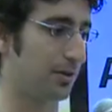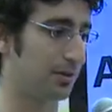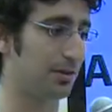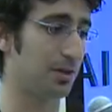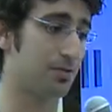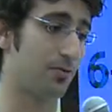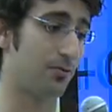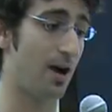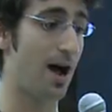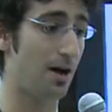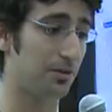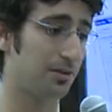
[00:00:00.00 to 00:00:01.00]
you can search for
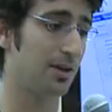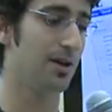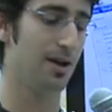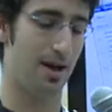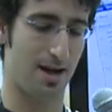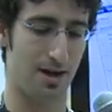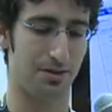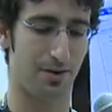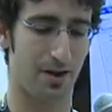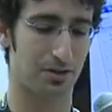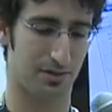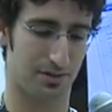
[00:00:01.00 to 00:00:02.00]
routes, uh,
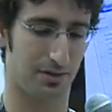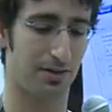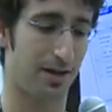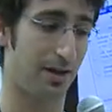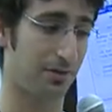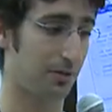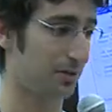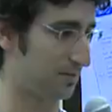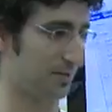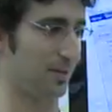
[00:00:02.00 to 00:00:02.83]
directions, etc. So it,